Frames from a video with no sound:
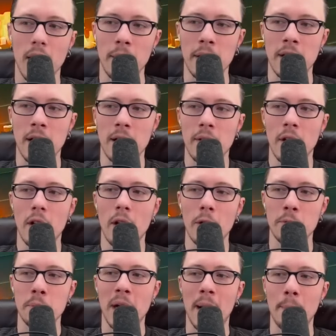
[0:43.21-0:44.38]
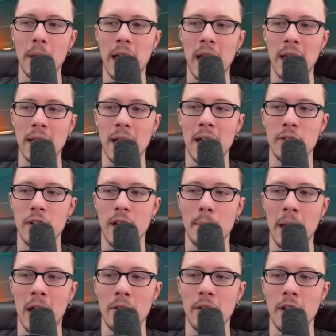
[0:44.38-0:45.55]
I mean, they're always propagandizing
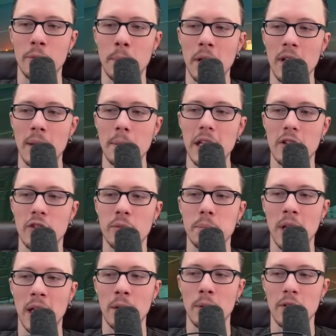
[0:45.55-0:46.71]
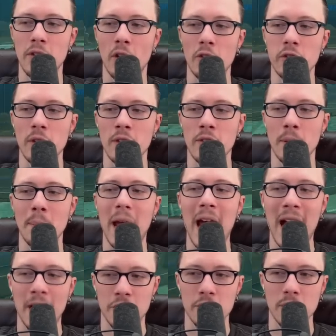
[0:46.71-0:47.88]
about this, but let me explain what socialism
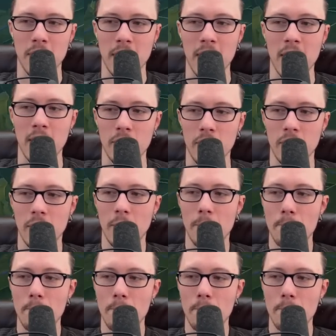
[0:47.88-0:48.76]
actually is.